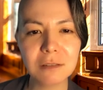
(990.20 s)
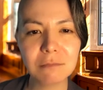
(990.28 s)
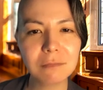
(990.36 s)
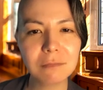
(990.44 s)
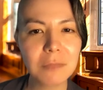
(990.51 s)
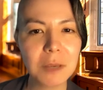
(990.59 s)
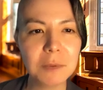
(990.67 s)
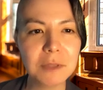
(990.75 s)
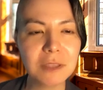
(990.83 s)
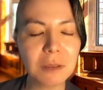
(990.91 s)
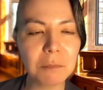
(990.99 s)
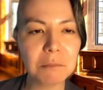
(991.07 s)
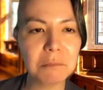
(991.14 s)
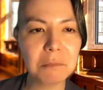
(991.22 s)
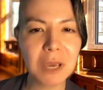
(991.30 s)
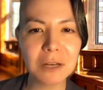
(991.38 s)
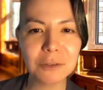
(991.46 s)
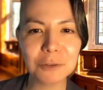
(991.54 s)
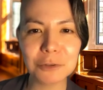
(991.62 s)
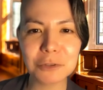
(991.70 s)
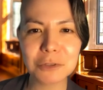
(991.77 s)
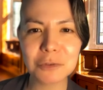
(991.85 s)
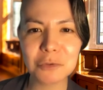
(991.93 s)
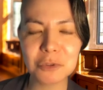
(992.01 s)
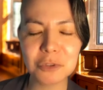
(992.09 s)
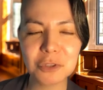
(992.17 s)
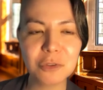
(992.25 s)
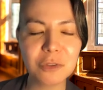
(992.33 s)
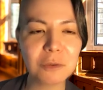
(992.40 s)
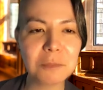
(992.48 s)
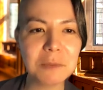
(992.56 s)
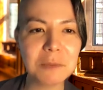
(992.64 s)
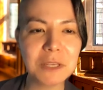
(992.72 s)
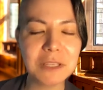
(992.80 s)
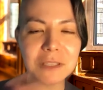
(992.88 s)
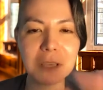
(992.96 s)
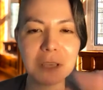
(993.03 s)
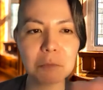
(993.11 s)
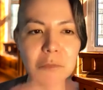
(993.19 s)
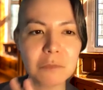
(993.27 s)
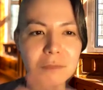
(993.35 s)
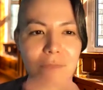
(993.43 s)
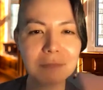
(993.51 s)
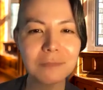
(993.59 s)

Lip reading: maybe at the medical school too, there may be some